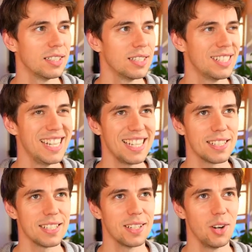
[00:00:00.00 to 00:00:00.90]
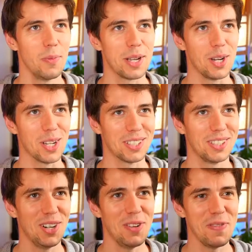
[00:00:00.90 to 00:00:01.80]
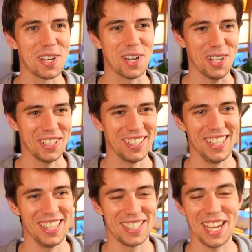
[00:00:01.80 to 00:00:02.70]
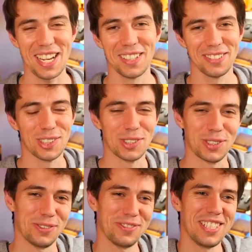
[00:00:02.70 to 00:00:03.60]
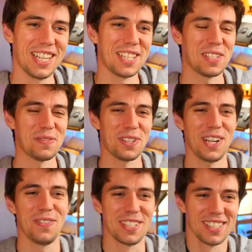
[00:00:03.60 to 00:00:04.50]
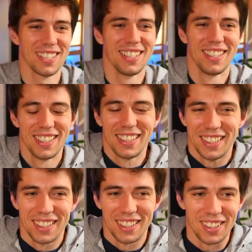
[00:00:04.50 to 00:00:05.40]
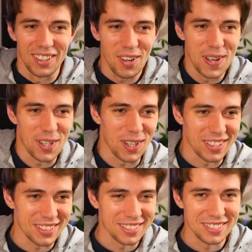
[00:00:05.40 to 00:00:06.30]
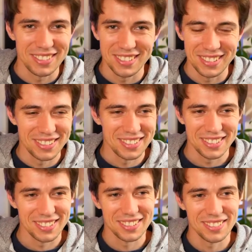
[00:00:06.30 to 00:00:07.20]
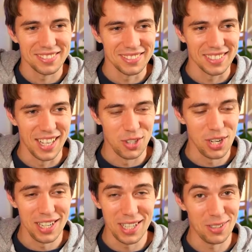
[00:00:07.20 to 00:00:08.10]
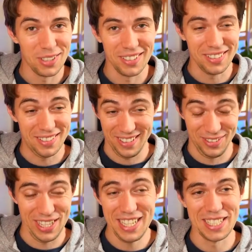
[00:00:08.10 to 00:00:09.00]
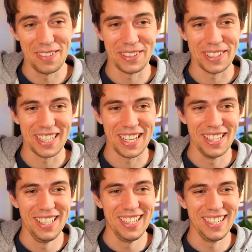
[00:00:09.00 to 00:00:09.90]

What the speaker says: 6. Oh my god. Oh my god. It's getting through the roof. 6 subscribers. Oh my god. I really need to release something there.